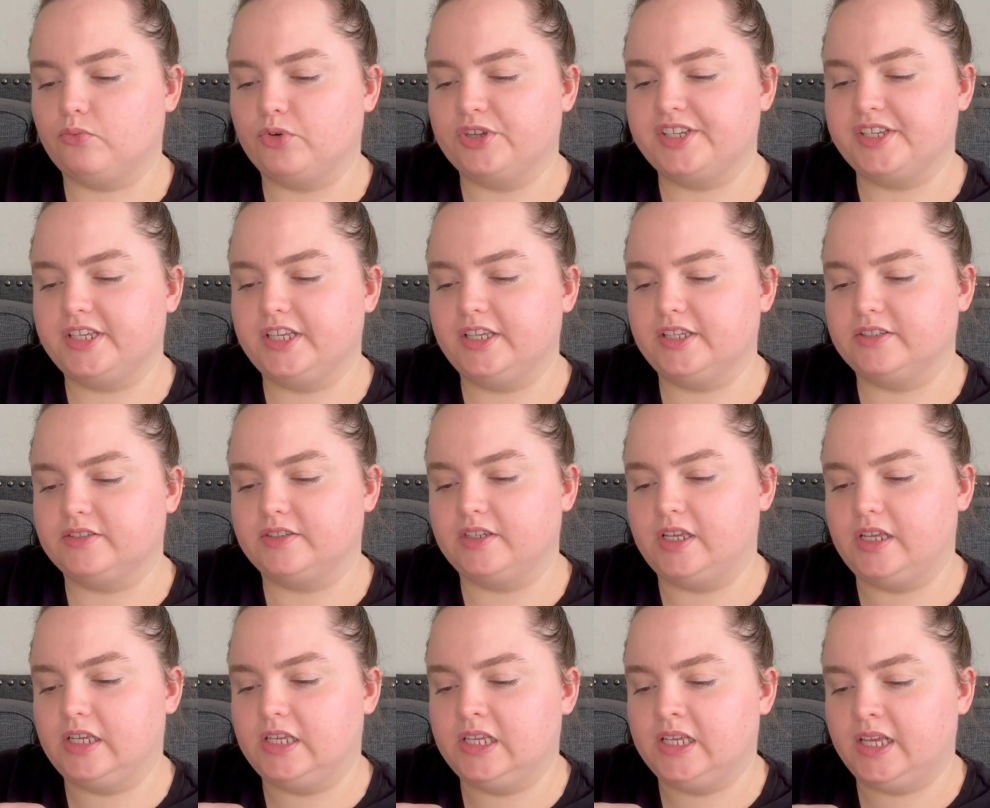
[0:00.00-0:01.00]
We
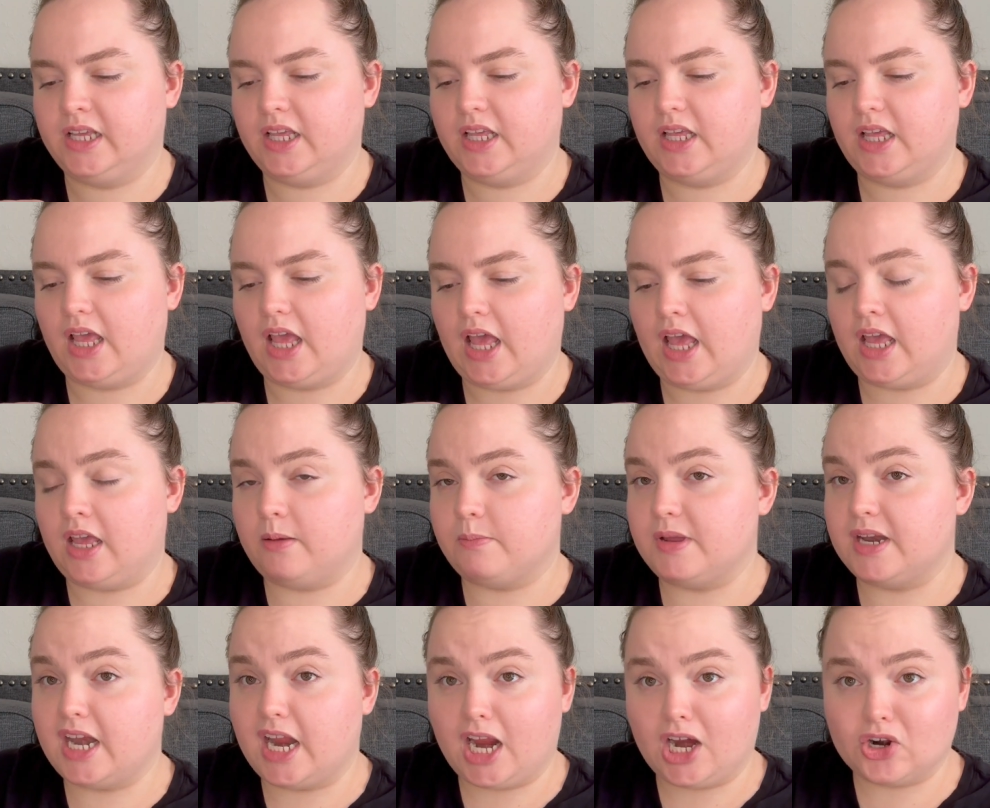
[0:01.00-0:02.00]
see Abe
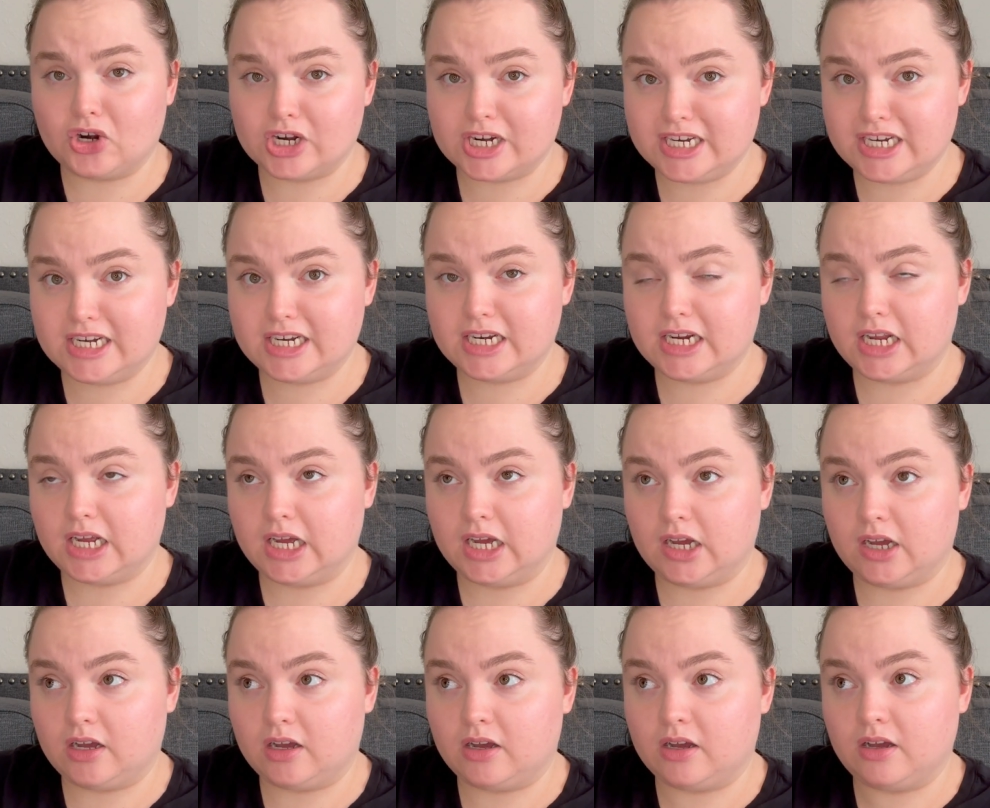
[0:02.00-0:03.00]
and Erin
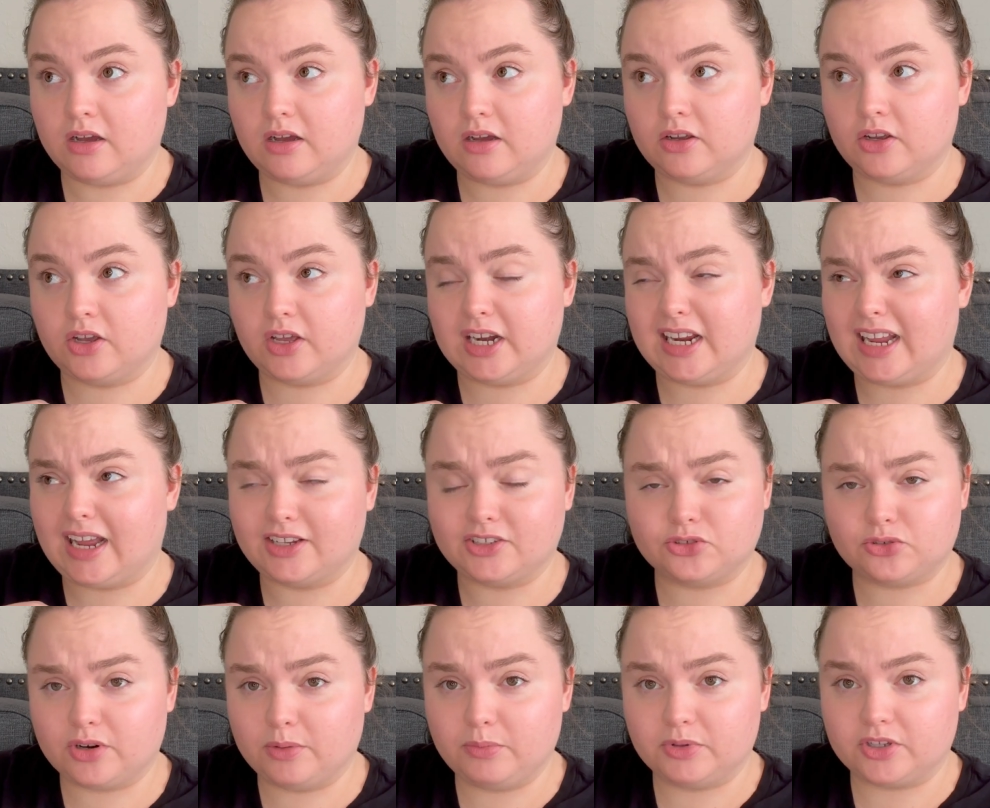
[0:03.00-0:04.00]
getting ice
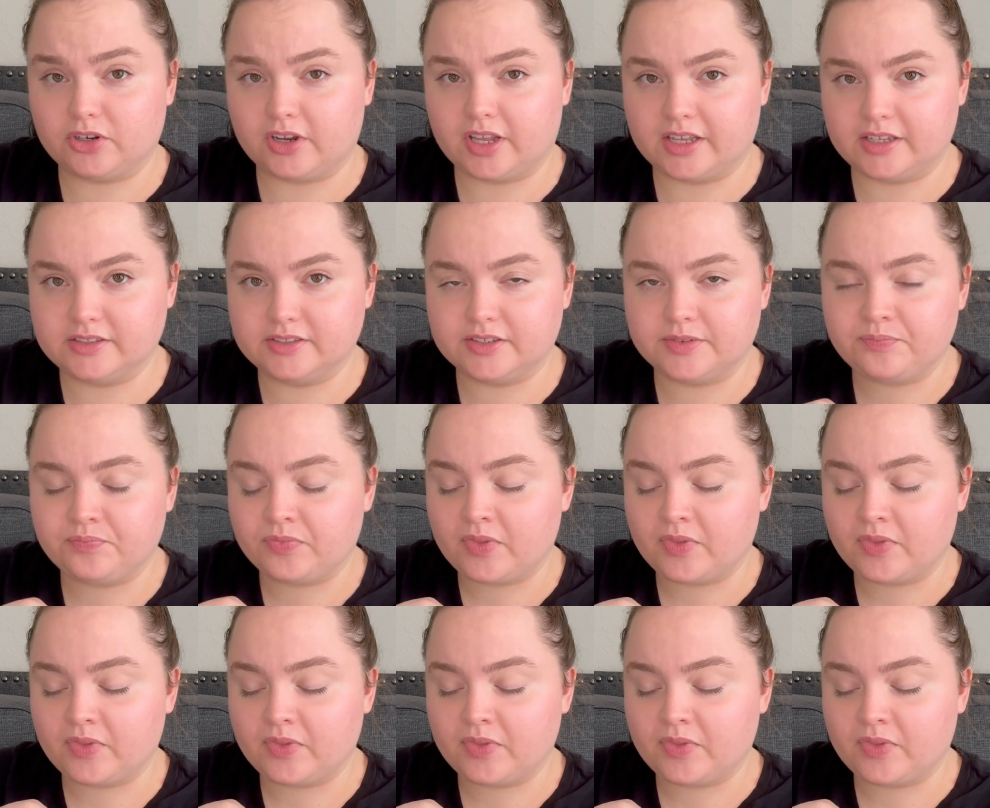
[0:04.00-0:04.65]
cream with their kids.